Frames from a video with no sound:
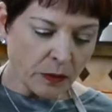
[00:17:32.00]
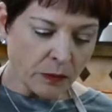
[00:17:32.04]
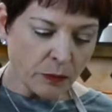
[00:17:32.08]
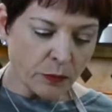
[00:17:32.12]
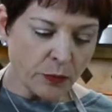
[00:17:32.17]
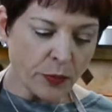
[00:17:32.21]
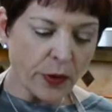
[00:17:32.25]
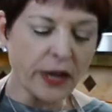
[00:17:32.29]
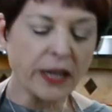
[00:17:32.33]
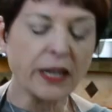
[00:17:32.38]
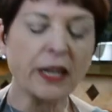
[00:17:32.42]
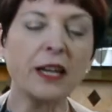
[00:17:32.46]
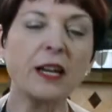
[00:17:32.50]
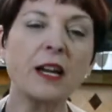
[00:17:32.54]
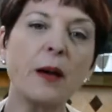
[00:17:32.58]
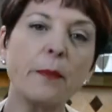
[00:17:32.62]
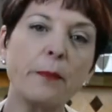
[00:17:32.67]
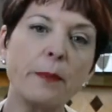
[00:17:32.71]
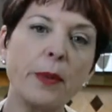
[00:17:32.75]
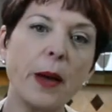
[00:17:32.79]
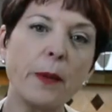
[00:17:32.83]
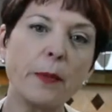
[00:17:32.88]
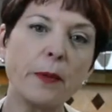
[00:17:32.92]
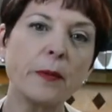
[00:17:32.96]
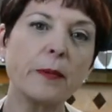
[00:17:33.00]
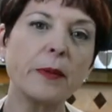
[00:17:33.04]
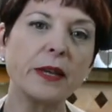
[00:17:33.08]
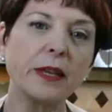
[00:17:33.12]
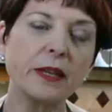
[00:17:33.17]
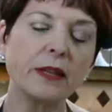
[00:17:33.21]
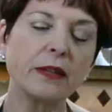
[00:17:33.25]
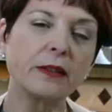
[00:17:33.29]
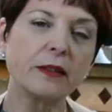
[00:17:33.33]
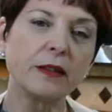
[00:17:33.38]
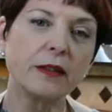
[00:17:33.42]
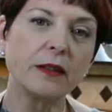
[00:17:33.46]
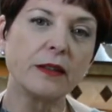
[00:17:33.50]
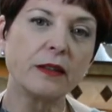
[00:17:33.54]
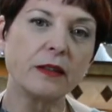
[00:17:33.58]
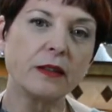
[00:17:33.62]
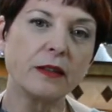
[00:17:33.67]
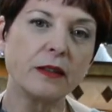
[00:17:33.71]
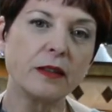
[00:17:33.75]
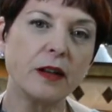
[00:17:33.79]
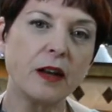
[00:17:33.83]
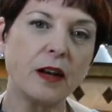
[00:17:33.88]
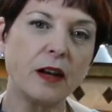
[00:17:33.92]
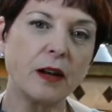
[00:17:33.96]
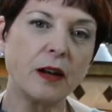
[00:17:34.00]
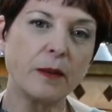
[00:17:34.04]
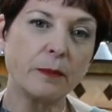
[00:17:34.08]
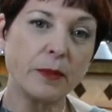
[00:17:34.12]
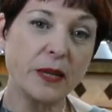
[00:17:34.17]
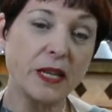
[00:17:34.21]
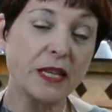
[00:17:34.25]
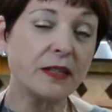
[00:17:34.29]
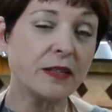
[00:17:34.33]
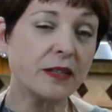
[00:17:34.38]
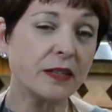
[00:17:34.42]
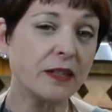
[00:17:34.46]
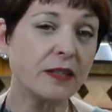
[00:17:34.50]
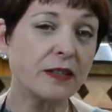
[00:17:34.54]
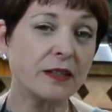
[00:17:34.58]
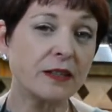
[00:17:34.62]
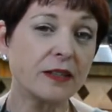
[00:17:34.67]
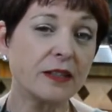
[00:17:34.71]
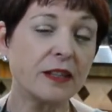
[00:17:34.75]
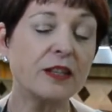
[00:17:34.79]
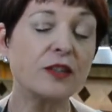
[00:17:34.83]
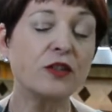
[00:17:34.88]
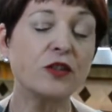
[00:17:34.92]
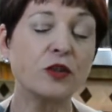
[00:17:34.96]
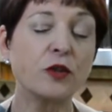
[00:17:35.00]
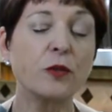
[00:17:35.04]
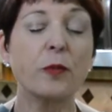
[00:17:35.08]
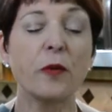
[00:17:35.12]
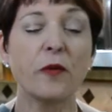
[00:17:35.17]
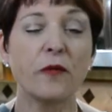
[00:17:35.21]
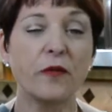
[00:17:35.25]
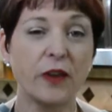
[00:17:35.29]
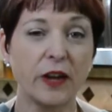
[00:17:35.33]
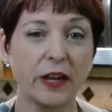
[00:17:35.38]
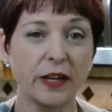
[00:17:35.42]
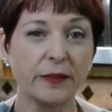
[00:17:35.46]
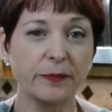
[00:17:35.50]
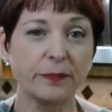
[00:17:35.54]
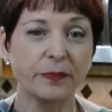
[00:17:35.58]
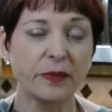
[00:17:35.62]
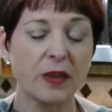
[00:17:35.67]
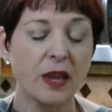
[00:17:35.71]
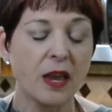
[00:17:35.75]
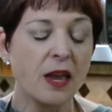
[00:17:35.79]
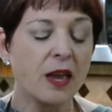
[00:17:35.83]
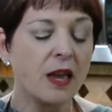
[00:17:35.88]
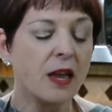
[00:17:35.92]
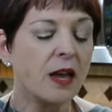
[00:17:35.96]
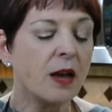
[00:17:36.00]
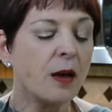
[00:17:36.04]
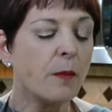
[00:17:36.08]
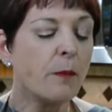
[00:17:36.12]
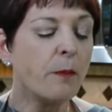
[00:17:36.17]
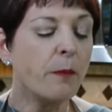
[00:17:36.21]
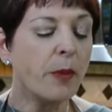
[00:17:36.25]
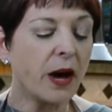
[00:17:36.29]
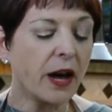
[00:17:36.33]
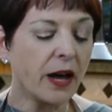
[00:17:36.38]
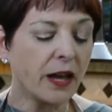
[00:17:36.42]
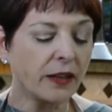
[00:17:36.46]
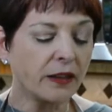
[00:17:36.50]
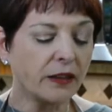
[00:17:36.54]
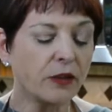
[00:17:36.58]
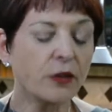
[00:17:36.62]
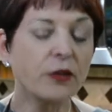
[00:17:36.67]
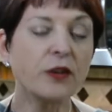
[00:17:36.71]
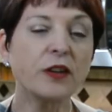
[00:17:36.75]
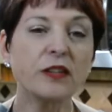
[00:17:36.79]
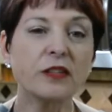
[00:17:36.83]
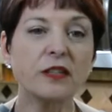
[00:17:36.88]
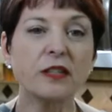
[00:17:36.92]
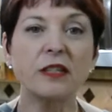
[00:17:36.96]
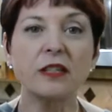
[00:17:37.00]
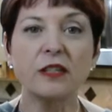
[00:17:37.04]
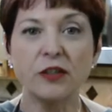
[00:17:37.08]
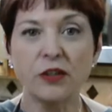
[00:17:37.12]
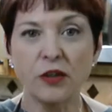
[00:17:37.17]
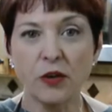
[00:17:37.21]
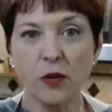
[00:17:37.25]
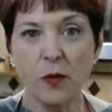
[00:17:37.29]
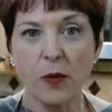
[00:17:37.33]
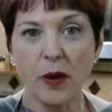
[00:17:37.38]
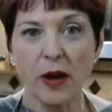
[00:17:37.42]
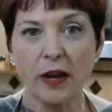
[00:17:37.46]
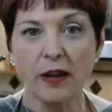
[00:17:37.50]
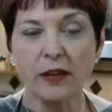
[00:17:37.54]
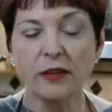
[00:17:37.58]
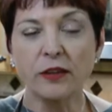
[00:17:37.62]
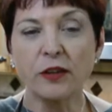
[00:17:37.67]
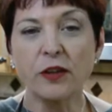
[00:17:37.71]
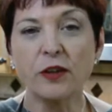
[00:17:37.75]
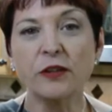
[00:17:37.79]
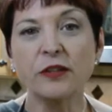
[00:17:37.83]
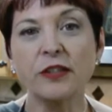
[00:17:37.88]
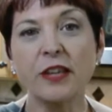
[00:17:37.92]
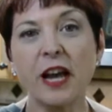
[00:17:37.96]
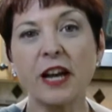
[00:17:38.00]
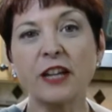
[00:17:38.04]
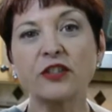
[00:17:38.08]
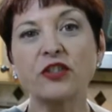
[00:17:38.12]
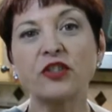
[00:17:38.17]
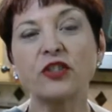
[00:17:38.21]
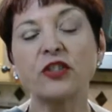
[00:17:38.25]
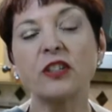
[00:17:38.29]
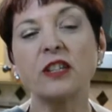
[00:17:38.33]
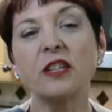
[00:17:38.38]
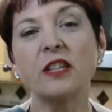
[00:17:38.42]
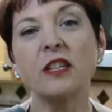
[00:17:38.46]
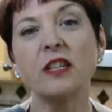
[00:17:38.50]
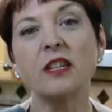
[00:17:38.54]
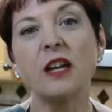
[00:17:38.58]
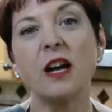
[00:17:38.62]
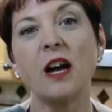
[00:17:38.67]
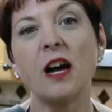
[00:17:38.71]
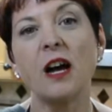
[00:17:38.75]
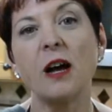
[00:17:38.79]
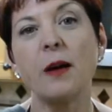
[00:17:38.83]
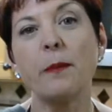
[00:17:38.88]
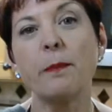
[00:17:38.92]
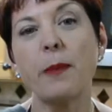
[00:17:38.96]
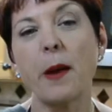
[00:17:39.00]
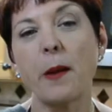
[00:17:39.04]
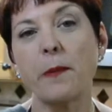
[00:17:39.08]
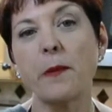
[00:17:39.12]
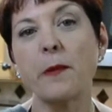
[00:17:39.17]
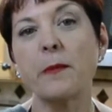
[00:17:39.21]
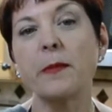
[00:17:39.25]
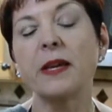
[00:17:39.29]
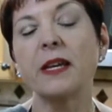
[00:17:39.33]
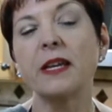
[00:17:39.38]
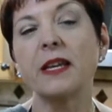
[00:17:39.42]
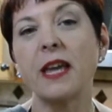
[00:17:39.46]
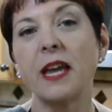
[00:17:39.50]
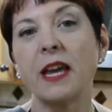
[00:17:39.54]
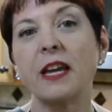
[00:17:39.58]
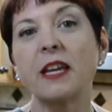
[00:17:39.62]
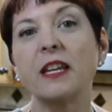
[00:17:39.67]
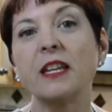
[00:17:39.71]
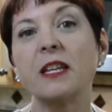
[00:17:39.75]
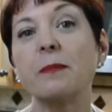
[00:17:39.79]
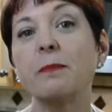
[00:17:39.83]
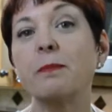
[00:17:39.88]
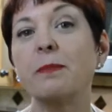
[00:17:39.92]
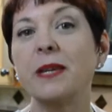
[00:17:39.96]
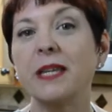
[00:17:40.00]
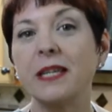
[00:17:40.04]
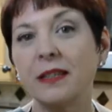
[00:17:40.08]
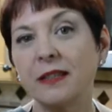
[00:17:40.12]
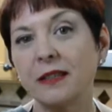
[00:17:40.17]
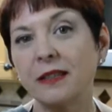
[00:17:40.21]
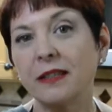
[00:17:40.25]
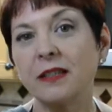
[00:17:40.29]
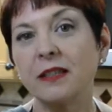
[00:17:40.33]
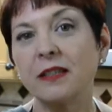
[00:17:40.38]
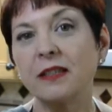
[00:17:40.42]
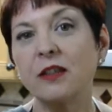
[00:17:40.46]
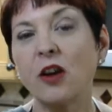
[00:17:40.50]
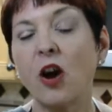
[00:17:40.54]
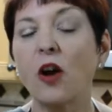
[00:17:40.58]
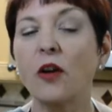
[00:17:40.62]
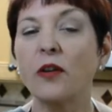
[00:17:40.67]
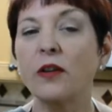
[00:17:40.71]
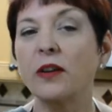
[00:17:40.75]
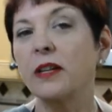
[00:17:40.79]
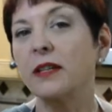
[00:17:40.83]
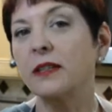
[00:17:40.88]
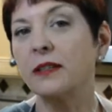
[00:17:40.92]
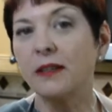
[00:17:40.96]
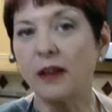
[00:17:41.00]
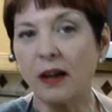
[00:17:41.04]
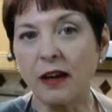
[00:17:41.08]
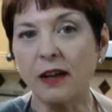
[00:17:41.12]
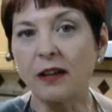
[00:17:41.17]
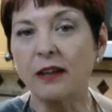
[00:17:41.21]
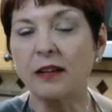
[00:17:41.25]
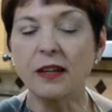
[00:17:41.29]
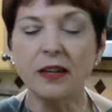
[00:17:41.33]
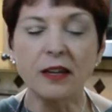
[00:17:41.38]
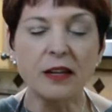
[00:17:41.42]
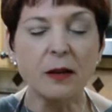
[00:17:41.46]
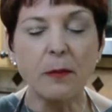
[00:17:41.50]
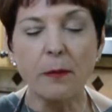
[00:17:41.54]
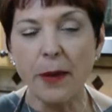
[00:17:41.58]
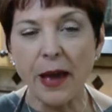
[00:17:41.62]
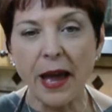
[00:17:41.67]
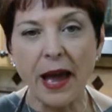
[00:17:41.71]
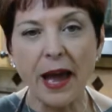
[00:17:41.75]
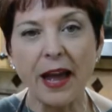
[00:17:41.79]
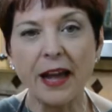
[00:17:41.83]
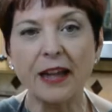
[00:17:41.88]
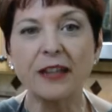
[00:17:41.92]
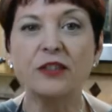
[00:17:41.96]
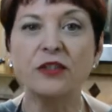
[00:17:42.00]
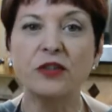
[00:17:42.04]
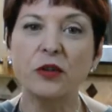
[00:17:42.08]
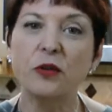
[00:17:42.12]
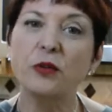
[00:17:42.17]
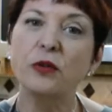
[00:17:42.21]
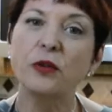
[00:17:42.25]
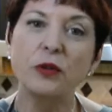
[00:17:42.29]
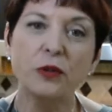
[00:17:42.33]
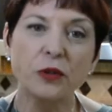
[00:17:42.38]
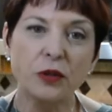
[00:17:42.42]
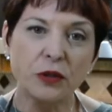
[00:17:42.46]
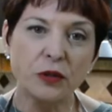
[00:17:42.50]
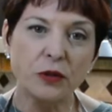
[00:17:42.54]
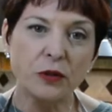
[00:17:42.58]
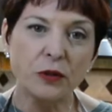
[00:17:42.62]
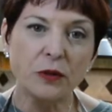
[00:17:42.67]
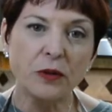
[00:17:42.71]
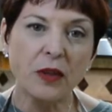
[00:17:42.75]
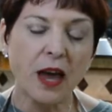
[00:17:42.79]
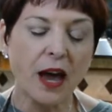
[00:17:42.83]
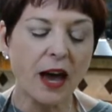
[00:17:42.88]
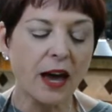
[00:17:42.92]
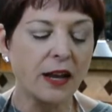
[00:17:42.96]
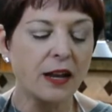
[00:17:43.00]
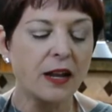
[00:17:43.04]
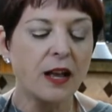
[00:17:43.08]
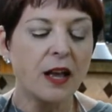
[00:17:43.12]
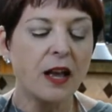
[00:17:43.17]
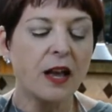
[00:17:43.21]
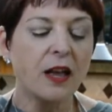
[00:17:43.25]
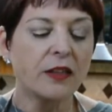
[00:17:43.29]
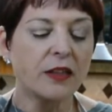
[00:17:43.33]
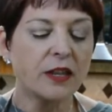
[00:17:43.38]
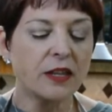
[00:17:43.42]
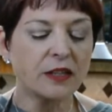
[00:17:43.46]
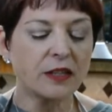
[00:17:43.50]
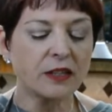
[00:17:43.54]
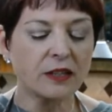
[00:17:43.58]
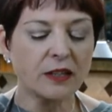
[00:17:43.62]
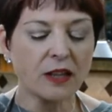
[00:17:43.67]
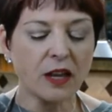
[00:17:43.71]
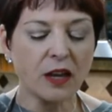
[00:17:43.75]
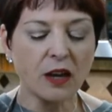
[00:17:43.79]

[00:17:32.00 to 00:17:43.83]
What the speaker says: breaking up peppermint pieces is super fun. But there is an easier way. There's actually peppermint candy pieces already done in a bag, so you can do that. This is